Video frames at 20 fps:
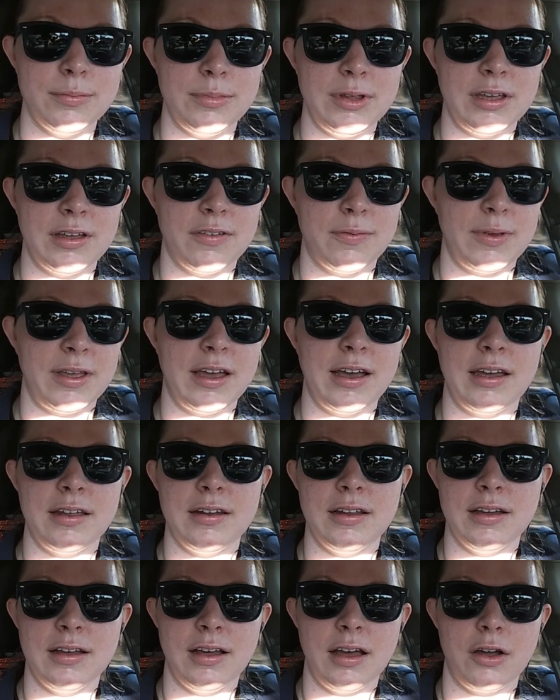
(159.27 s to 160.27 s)
because we
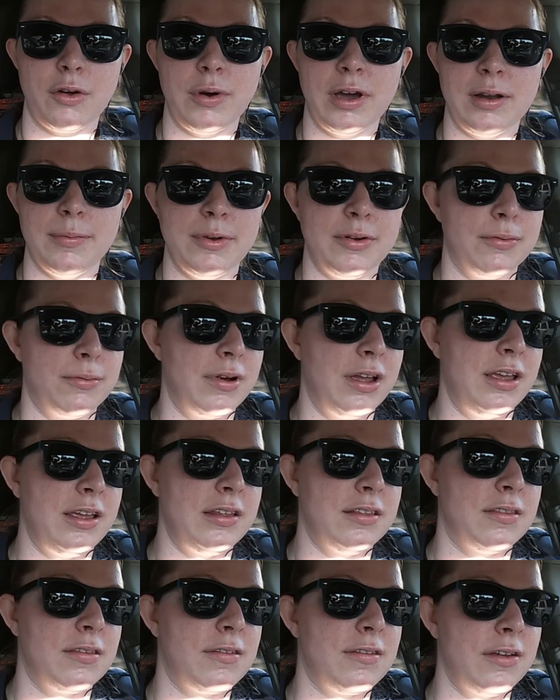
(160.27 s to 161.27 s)
had uh, quite a bit of
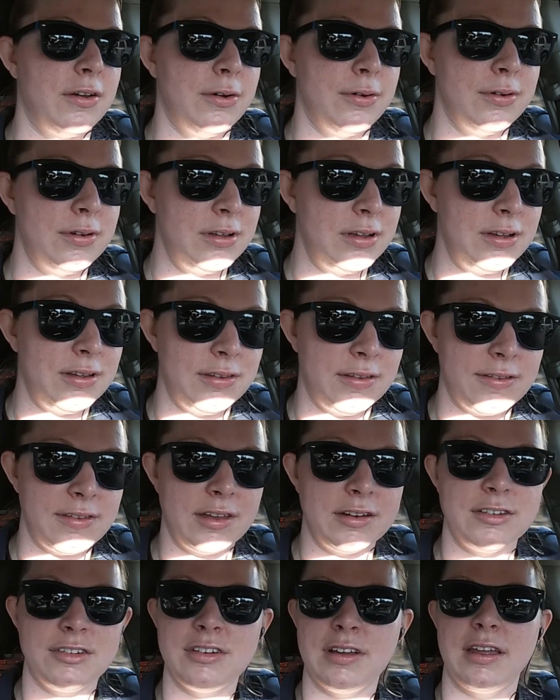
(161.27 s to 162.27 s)
rain. So the
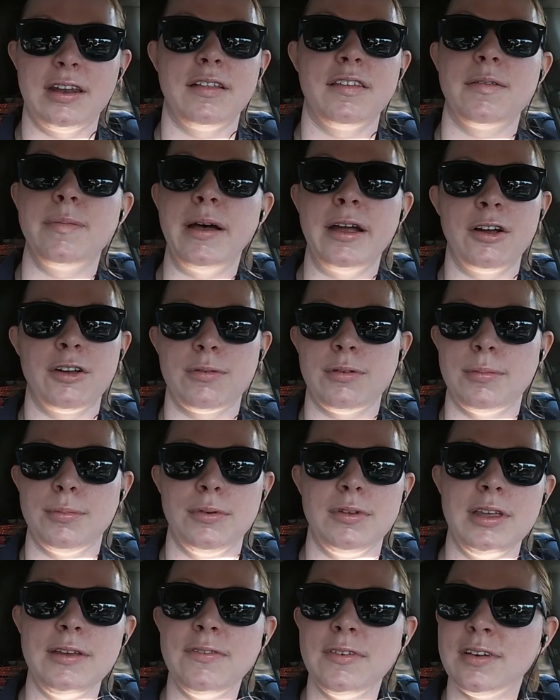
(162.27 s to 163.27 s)
sunshine inspires
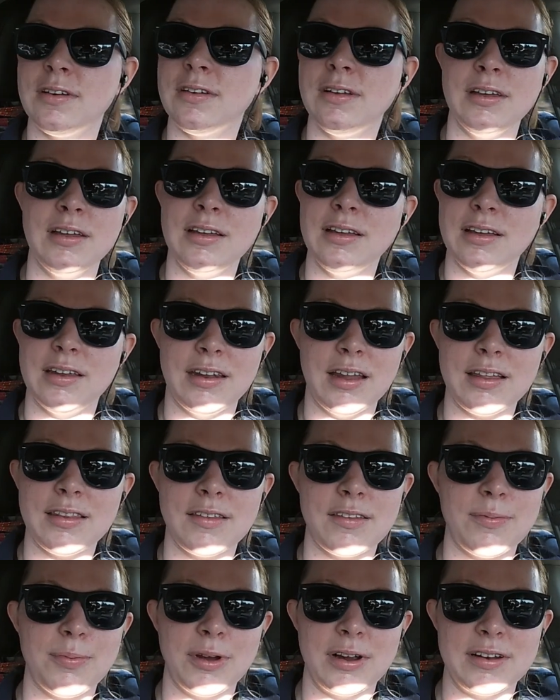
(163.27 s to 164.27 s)
people, even not
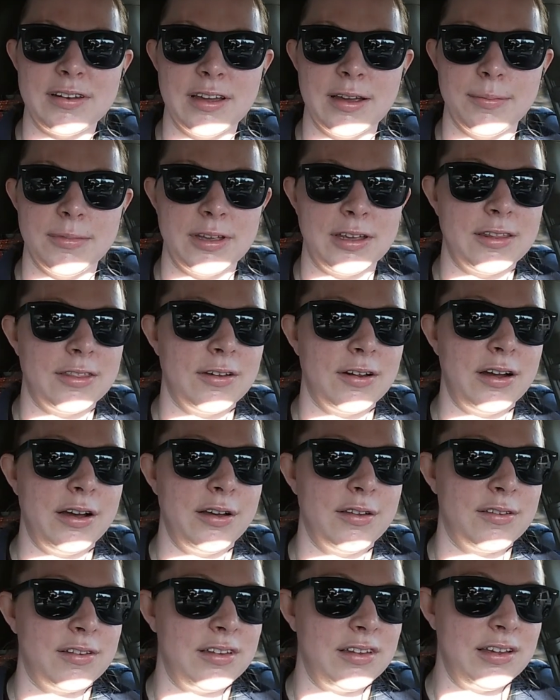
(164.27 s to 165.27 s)
in the springtime, to get their
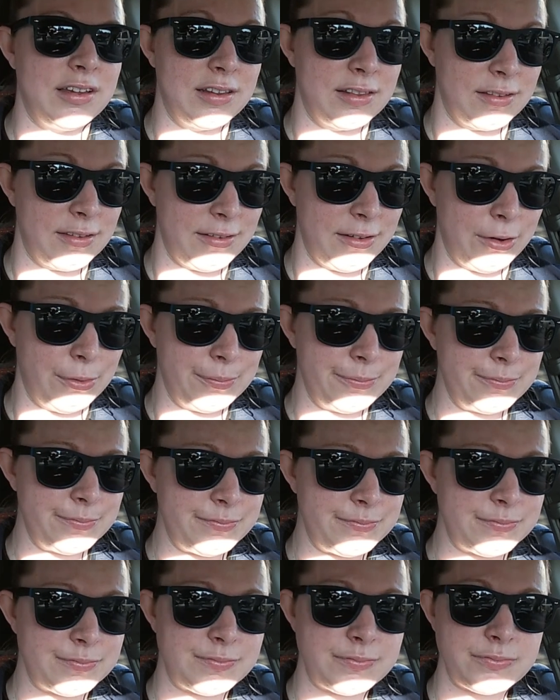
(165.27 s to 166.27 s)
house clean. So
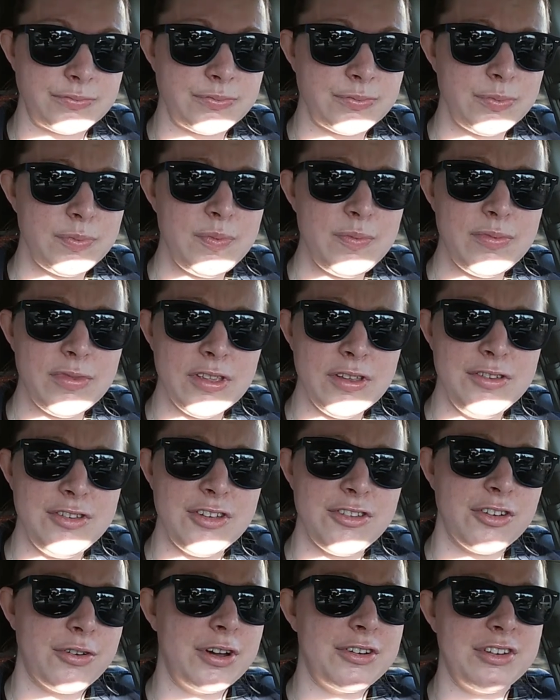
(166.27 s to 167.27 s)

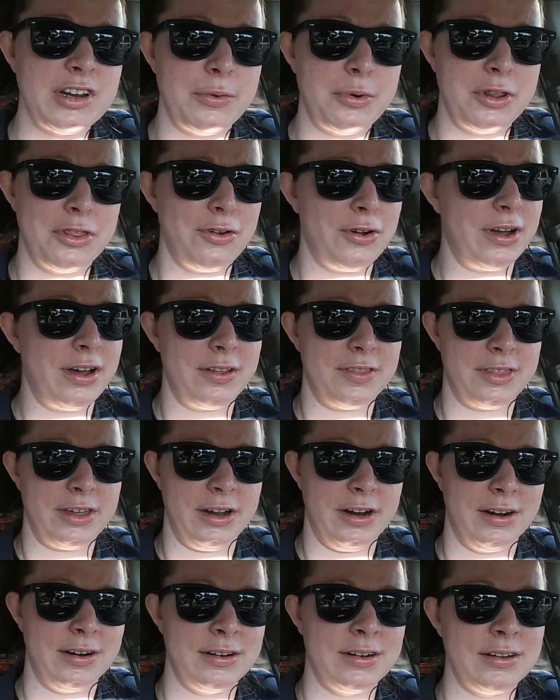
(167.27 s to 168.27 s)
just a question I want to throw out
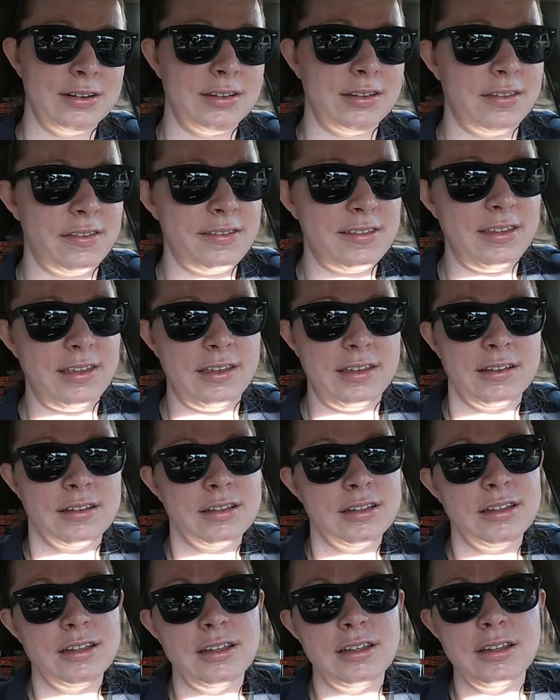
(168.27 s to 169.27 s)
there and see
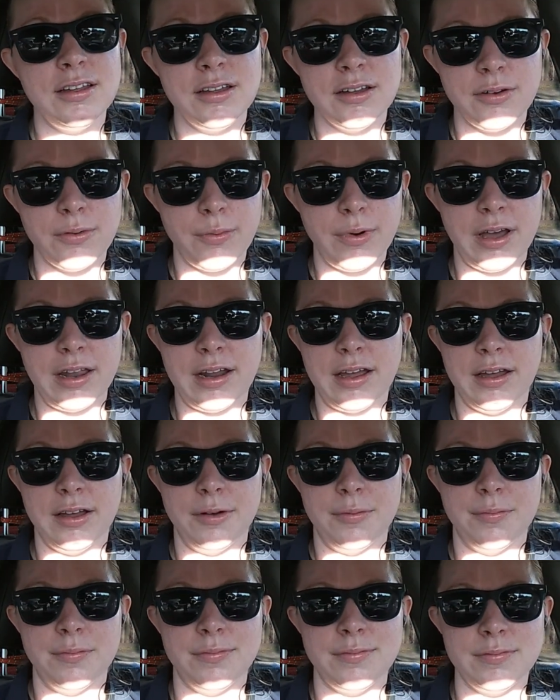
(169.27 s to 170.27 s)
what
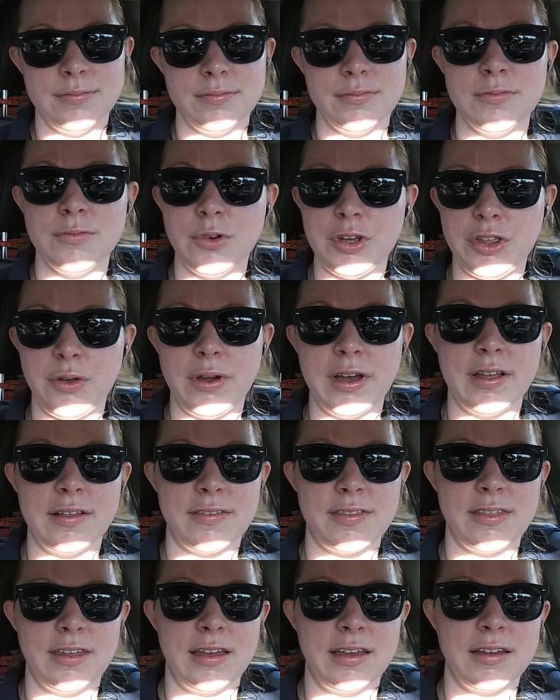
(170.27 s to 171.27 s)
um, what you
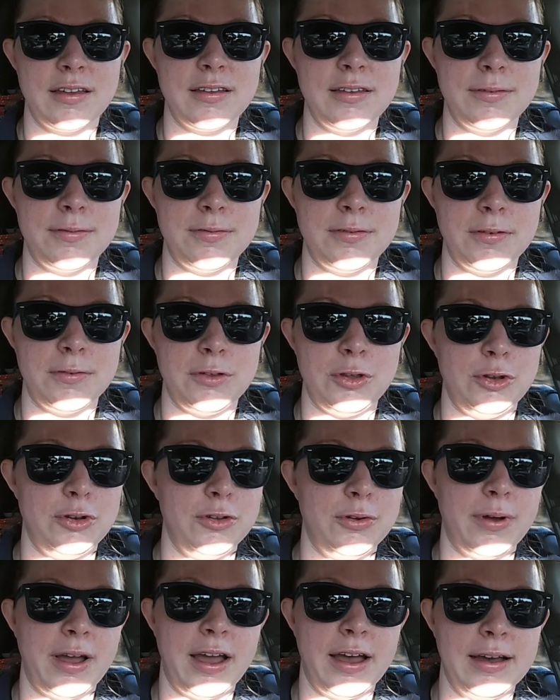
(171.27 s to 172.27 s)
guys think if, if you
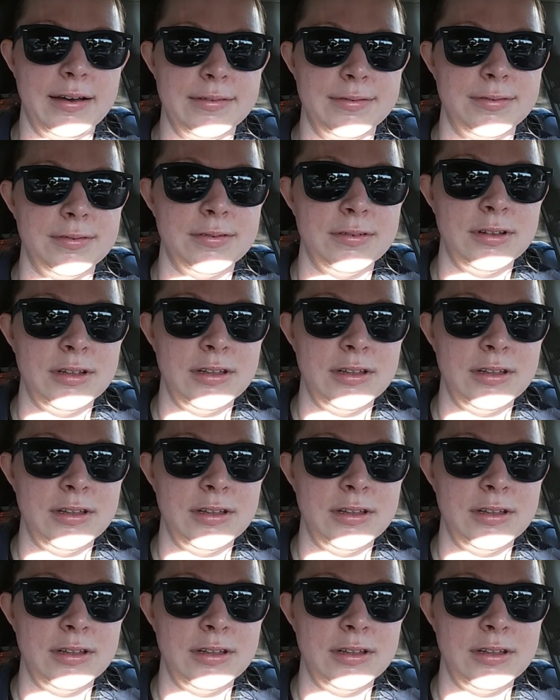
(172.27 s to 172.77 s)
do have